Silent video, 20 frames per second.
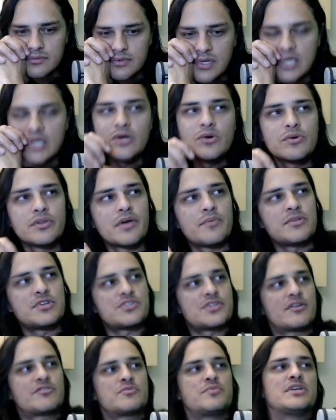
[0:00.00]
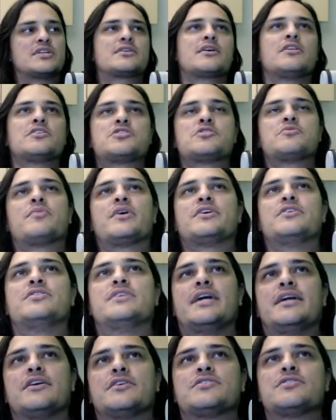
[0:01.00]
Well, that means you have to be intelligent about your
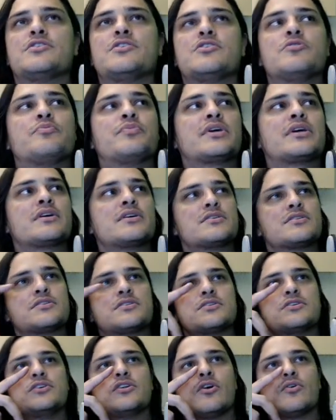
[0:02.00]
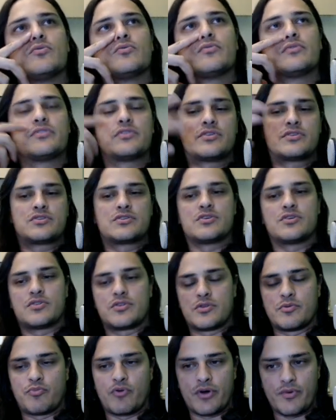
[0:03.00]
data too, because you know to the
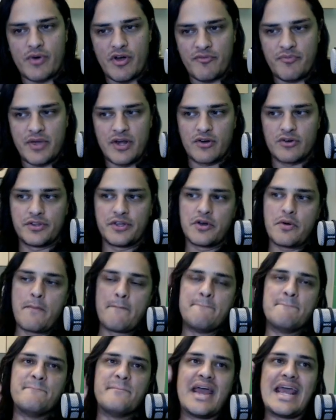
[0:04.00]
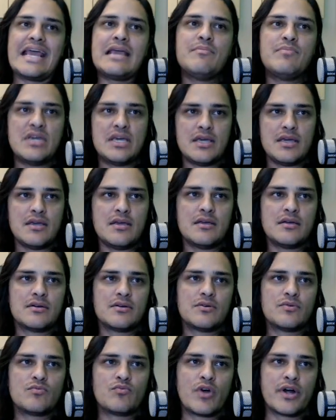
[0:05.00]
point Ralph made earlier, maybe
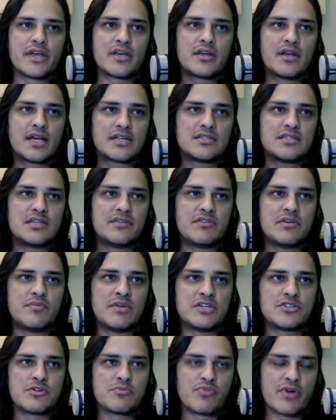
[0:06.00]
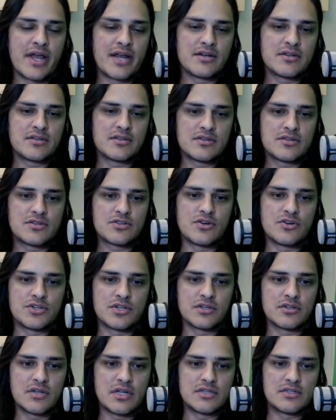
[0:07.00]
running connected TV means your brand
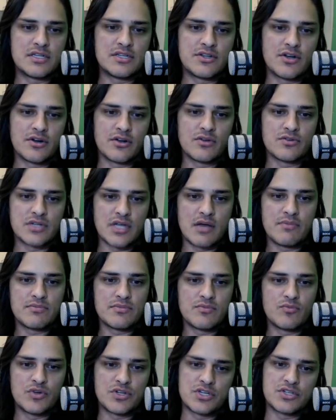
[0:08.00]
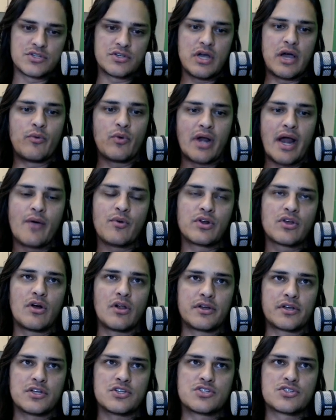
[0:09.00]
searching and CTR goes up, which is uh, what I would call
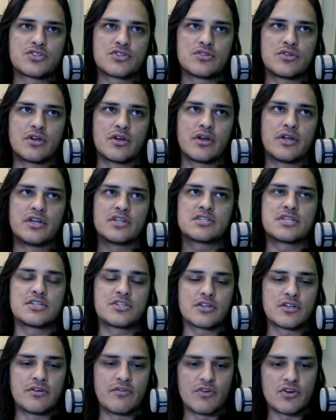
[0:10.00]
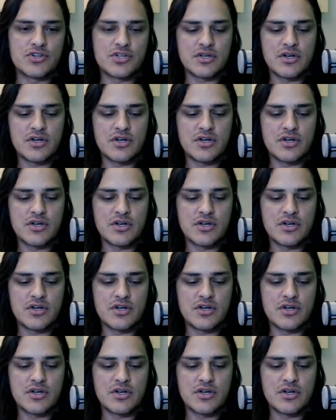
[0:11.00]
a uh, an assisted conversion.